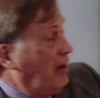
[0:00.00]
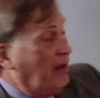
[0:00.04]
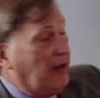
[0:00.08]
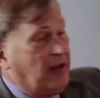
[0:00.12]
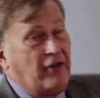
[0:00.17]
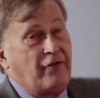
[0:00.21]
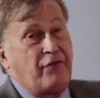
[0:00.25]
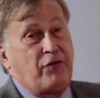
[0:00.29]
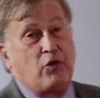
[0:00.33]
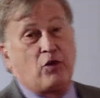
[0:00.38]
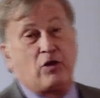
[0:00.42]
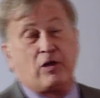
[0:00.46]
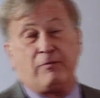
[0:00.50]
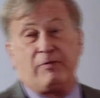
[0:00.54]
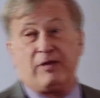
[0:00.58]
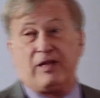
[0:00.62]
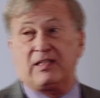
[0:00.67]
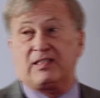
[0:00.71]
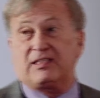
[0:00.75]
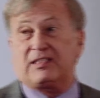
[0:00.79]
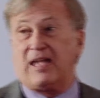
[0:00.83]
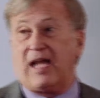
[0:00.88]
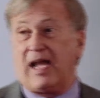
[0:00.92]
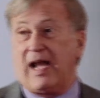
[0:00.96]
If you're going to be
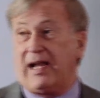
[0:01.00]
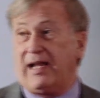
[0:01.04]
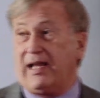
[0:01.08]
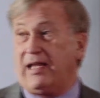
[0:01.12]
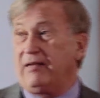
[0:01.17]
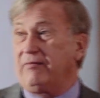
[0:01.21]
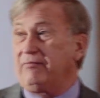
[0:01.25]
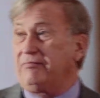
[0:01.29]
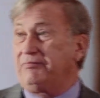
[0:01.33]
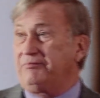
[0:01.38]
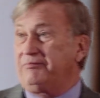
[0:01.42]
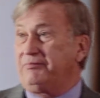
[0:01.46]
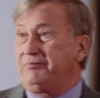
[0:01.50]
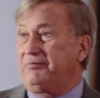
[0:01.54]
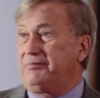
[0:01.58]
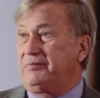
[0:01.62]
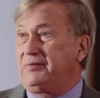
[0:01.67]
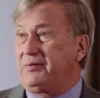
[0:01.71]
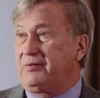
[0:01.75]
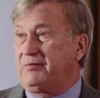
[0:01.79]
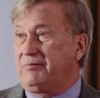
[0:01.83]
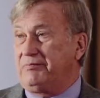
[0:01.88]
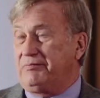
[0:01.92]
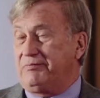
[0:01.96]
assigning
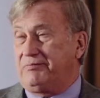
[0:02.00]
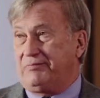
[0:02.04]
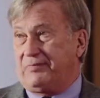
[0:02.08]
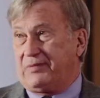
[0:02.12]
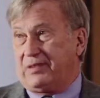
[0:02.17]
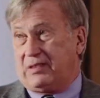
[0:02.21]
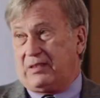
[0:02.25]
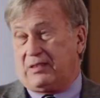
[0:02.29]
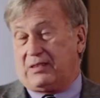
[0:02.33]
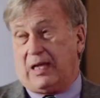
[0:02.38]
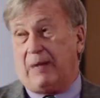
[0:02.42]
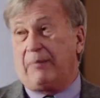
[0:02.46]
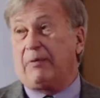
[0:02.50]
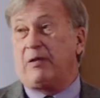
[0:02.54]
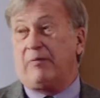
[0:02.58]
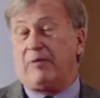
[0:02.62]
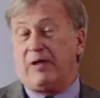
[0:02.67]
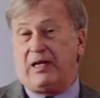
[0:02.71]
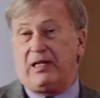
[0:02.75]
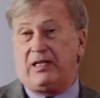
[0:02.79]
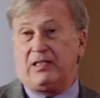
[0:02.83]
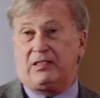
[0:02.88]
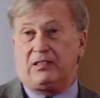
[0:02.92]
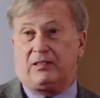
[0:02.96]

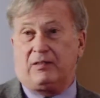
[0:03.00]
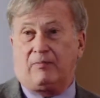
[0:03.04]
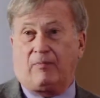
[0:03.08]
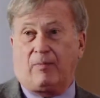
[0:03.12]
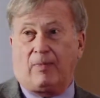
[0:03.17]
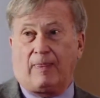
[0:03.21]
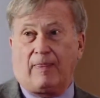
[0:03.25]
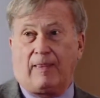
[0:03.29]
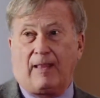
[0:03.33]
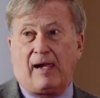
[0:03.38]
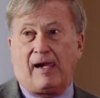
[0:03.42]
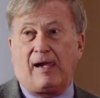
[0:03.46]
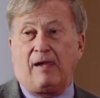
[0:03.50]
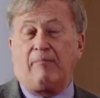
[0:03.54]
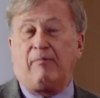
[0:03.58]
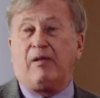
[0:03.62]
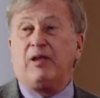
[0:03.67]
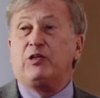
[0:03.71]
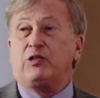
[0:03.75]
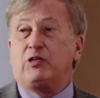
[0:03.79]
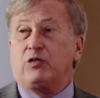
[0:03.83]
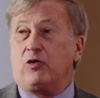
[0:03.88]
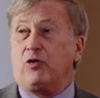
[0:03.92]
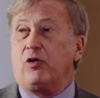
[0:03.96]
subcommittees,
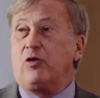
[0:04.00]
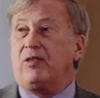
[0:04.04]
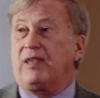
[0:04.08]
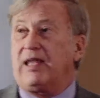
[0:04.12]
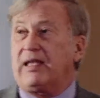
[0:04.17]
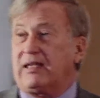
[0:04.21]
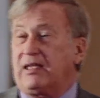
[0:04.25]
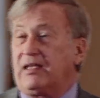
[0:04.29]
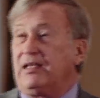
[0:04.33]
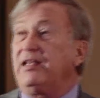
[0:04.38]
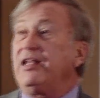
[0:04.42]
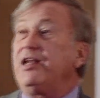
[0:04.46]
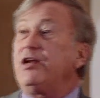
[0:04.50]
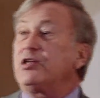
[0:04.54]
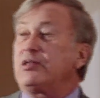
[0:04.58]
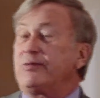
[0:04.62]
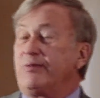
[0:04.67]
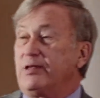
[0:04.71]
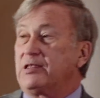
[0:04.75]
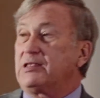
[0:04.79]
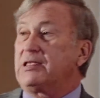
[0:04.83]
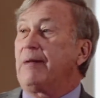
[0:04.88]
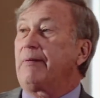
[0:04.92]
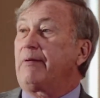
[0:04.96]
make sure that the leadership of
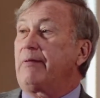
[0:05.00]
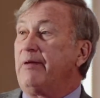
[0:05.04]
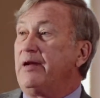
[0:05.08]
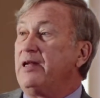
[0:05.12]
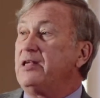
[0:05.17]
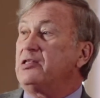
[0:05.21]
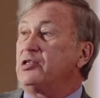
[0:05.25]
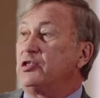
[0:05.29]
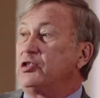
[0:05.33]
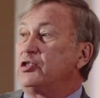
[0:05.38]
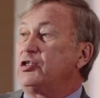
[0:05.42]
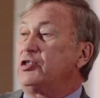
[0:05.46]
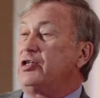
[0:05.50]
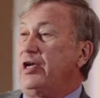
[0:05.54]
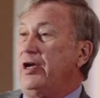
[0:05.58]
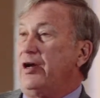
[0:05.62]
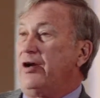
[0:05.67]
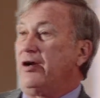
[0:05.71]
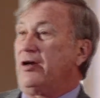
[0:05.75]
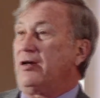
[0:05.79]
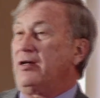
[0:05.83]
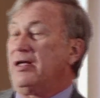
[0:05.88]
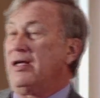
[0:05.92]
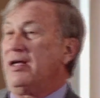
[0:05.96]
the subcommittees is shared.